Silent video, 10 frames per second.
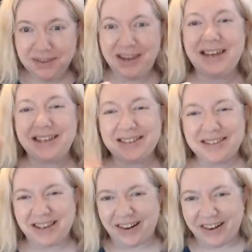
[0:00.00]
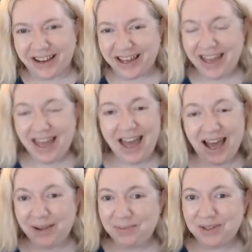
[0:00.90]
Oh, sorry.
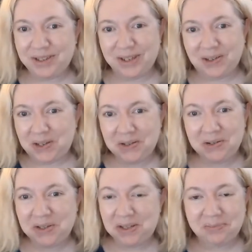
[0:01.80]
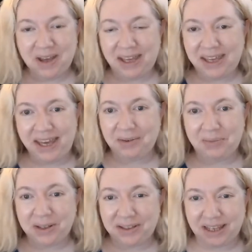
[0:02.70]
I'm just so used to my
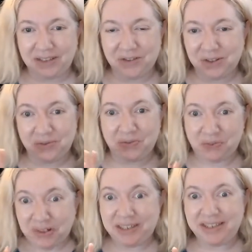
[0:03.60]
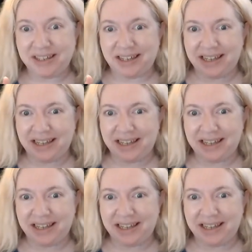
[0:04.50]
camera like just freezing